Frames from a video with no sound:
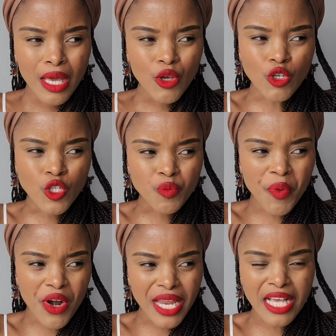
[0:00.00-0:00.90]
your
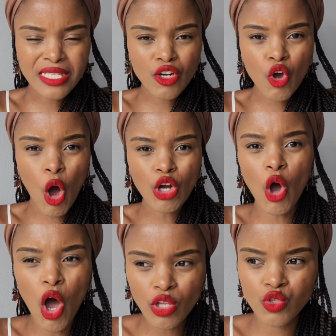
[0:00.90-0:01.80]
spirit hasn't caught
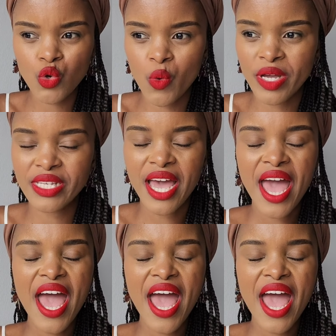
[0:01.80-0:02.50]
on to it.